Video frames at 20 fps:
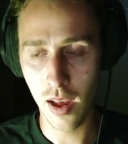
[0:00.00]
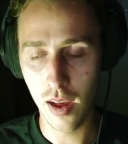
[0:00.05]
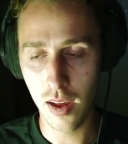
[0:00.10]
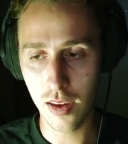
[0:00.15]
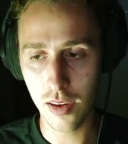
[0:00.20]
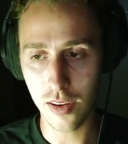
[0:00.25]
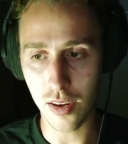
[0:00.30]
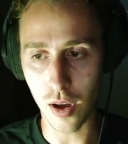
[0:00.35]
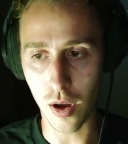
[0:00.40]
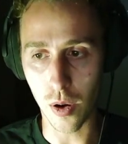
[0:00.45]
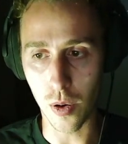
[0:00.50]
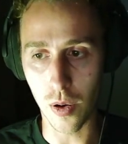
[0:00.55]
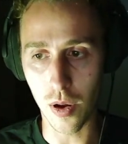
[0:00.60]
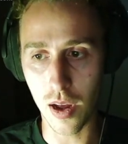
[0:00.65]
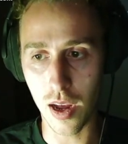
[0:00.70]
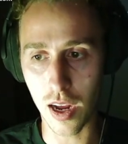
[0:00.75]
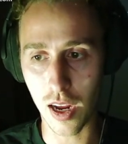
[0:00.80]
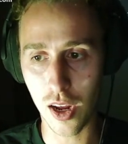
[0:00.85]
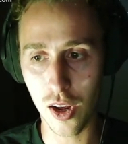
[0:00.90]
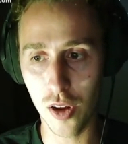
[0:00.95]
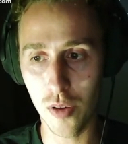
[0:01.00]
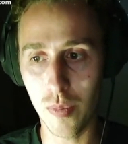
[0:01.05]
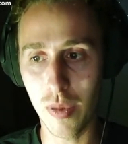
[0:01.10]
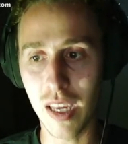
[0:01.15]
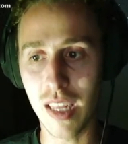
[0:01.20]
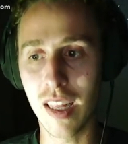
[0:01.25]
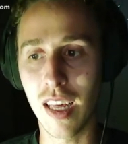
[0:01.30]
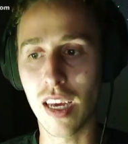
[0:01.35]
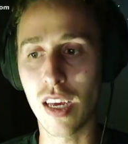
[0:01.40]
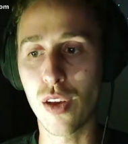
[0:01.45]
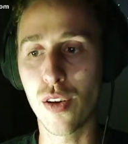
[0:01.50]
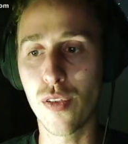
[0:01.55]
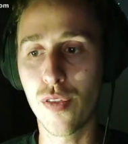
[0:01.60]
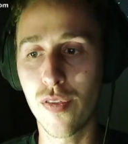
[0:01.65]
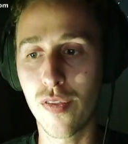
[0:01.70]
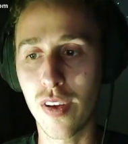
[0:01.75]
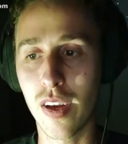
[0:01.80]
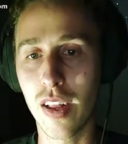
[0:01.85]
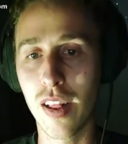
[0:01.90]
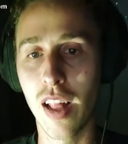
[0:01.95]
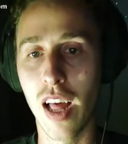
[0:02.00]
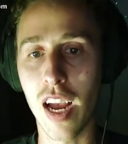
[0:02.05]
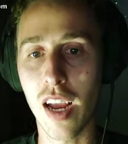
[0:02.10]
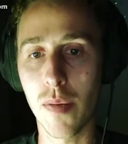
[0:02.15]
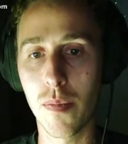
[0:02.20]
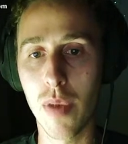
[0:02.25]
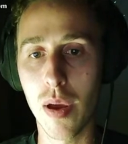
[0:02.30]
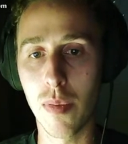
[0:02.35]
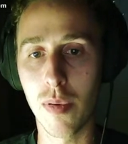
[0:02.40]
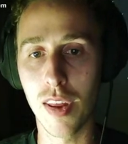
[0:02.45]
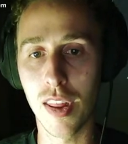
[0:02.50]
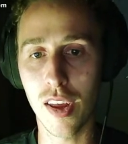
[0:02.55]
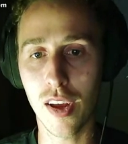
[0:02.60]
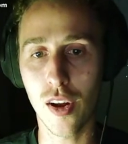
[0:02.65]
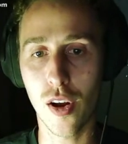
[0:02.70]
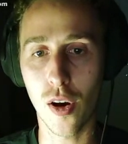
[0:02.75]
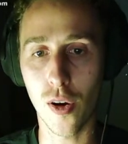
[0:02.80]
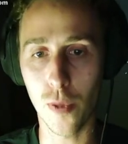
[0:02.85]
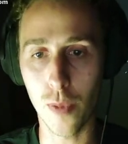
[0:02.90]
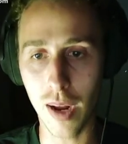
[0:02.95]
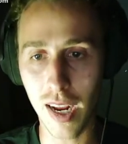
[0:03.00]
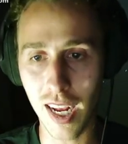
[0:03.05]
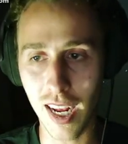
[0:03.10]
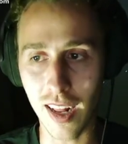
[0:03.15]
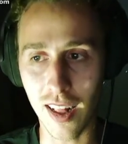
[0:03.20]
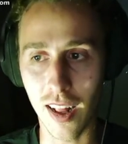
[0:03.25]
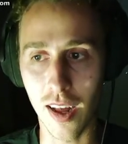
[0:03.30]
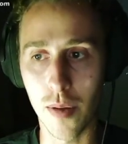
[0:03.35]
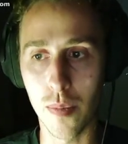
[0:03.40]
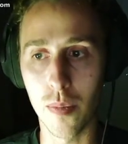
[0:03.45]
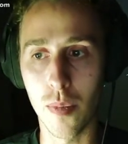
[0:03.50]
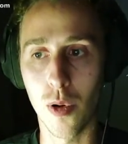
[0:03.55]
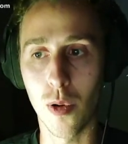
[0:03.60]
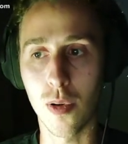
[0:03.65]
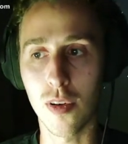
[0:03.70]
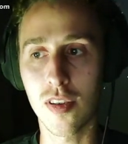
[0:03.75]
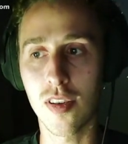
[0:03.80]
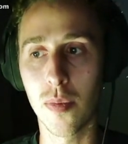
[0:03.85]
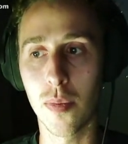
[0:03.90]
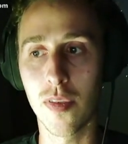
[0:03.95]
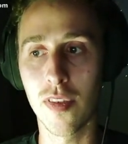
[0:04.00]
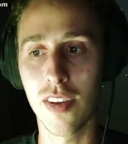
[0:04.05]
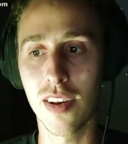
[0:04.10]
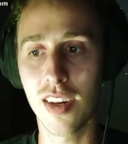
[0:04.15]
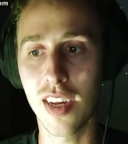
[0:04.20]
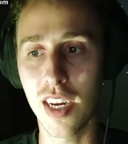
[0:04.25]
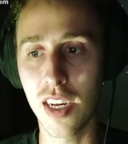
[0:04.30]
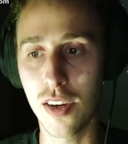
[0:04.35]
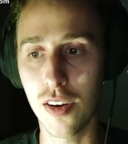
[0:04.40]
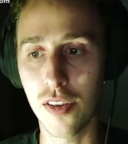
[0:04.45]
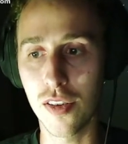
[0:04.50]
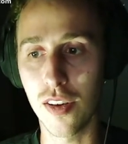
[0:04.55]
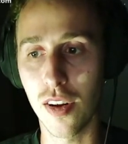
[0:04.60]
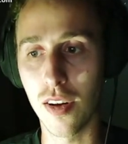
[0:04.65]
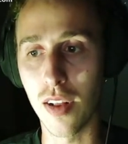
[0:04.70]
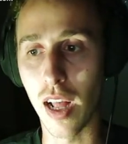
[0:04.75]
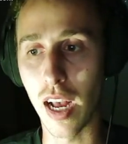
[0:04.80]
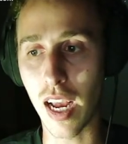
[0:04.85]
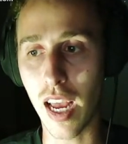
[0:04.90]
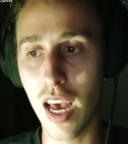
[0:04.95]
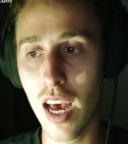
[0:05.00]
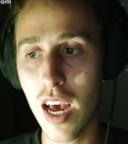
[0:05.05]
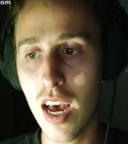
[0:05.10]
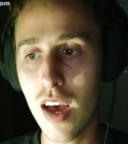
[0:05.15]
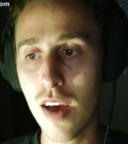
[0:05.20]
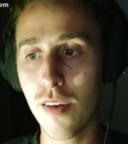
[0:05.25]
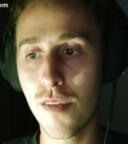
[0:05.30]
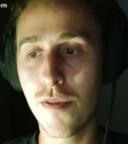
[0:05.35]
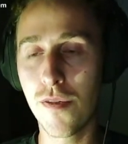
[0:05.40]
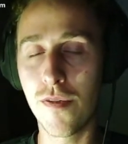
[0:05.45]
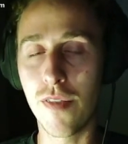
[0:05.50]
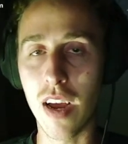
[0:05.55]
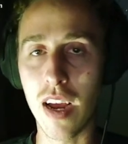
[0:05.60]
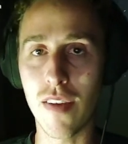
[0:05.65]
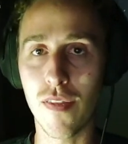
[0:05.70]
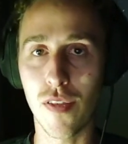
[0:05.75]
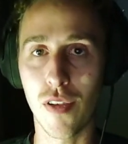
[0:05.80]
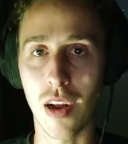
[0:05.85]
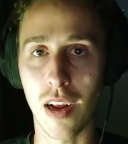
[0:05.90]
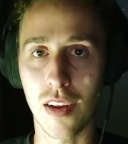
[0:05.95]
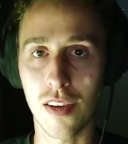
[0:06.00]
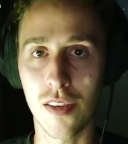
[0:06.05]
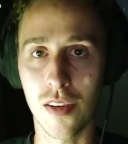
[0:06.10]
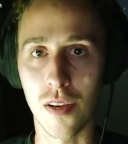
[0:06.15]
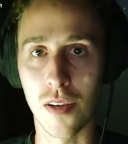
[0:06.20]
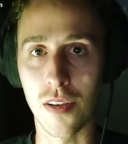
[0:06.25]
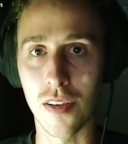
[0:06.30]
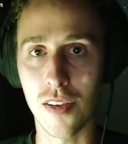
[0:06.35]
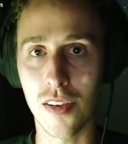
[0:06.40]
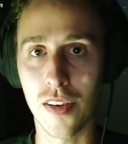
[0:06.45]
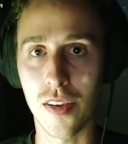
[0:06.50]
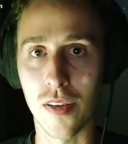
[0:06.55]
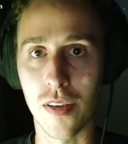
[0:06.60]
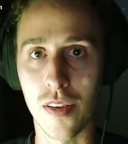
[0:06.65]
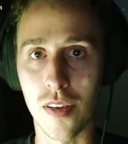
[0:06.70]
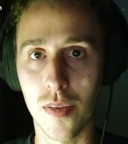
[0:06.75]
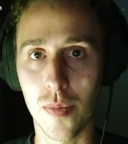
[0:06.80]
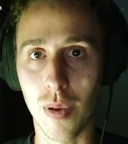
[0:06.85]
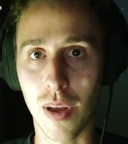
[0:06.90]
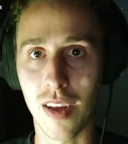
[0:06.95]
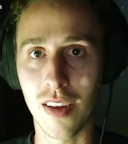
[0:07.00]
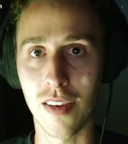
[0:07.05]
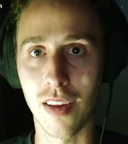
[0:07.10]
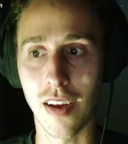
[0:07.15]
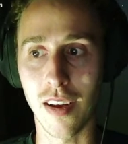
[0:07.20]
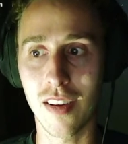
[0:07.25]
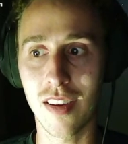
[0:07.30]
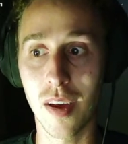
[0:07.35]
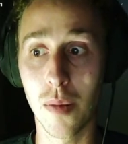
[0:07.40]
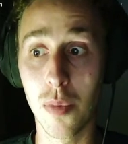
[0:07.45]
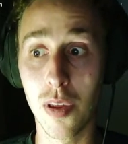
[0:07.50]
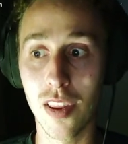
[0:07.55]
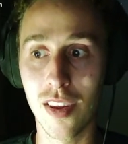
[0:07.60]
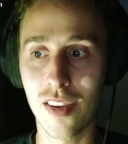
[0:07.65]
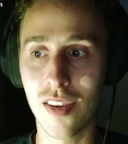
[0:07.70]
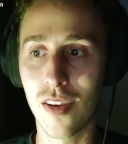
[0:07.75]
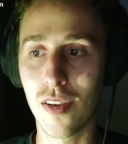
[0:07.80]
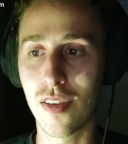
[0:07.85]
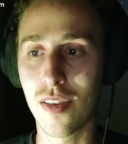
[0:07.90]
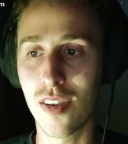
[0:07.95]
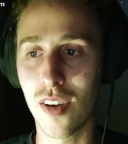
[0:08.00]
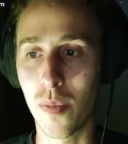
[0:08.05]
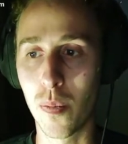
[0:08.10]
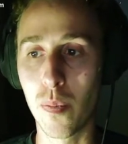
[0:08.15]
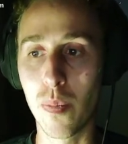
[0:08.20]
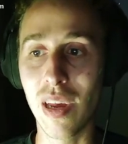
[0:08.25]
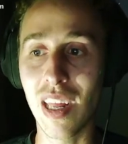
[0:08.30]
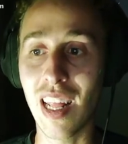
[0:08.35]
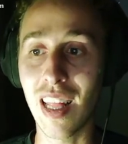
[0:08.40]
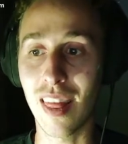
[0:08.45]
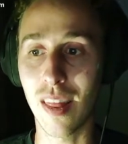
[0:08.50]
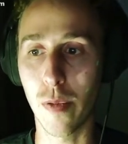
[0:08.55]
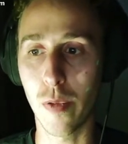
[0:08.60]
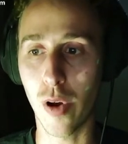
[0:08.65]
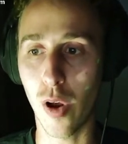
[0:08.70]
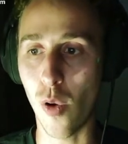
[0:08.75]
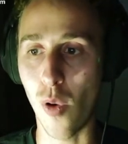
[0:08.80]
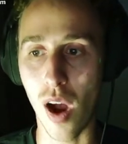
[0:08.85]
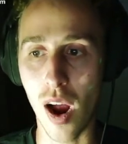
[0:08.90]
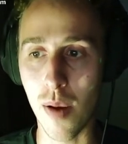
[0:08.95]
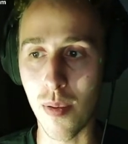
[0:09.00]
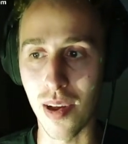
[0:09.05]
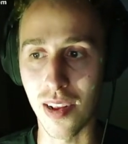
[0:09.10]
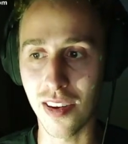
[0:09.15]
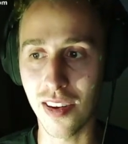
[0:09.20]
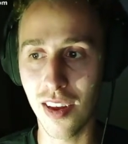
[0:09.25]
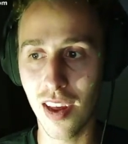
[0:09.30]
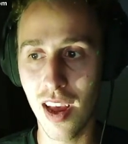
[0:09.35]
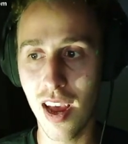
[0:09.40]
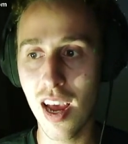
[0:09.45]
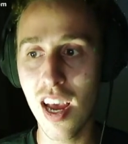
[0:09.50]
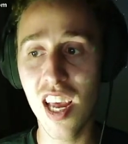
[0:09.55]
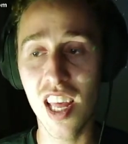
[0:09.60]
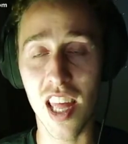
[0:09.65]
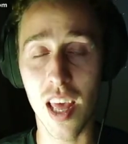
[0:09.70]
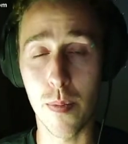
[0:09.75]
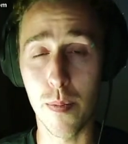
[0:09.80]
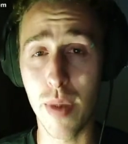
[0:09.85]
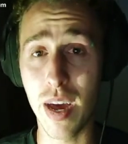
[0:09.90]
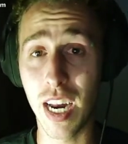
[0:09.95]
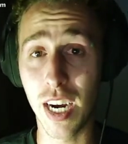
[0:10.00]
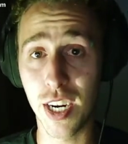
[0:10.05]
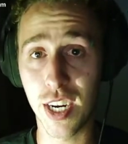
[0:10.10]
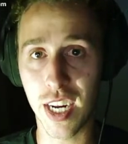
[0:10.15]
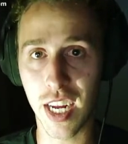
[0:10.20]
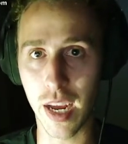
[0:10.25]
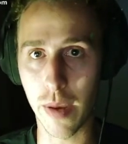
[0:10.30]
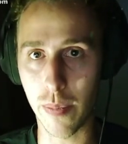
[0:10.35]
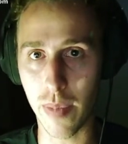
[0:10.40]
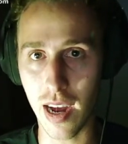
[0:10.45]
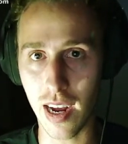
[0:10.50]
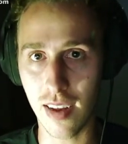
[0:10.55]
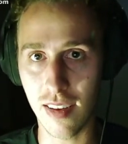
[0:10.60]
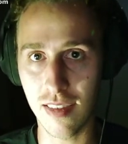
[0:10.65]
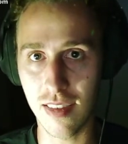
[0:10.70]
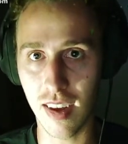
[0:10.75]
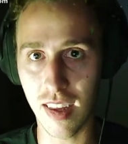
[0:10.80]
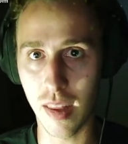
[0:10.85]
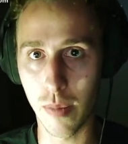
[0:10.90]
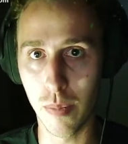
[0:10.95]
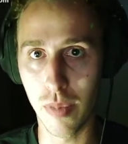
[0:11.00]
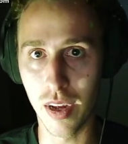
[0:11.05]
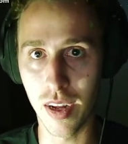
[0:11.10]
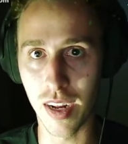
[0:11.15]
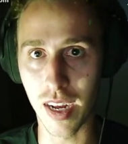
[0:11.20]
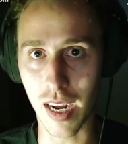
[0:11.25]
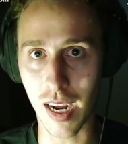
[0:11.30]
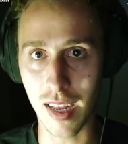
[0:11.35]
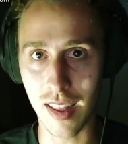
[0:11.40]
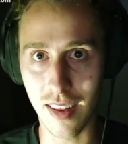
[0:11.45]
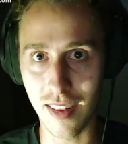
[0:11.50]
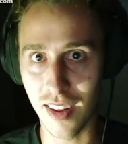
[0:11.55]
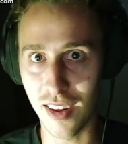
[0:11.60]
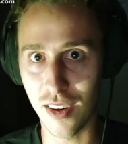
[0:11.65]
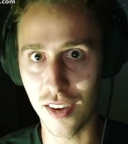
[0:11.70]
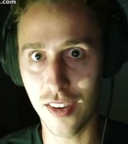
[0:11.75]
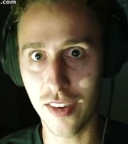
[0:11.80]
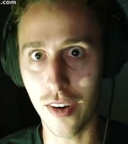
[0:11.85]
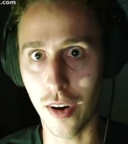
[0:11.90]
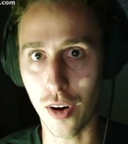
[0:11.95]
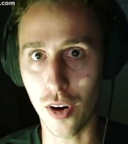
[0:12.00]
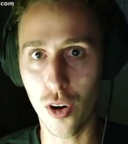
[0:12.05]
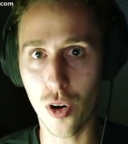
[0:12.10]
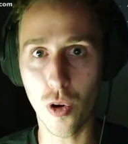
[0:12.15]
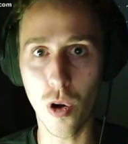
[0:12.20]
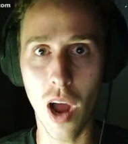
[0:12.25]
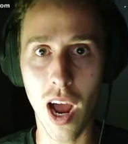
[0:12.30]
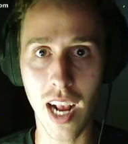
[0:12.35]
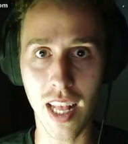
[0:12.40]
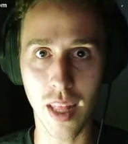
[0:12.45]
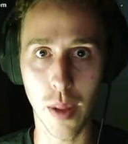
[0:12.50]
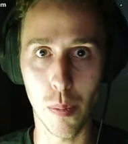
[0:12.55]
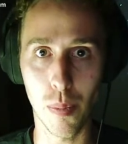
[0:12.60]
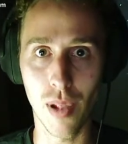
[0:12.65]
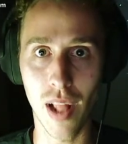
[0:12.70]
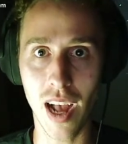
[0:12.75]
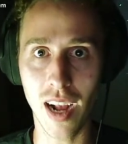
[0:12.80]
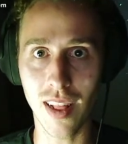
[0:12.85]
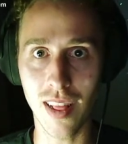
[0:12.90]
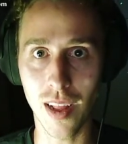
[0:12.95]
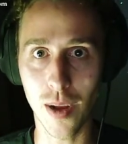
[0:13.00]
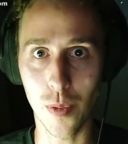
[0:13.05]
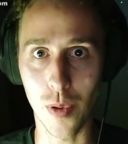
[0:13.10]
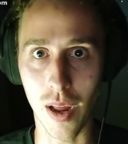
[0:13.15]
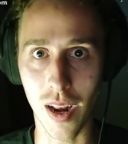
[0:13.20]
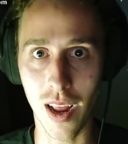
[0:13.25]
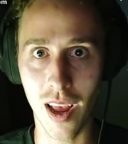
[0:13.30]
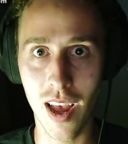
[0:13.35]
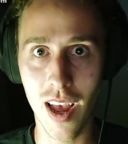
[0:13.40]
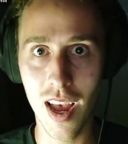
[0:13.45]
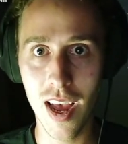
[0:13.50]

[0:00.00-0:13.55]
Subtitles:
So it could be that you feel like maybe the curriculum or some of the teachers are like favoring certain students because like some of the students are meeting the requirements. They manage to get back inside the building and then they just start crying the black liquid.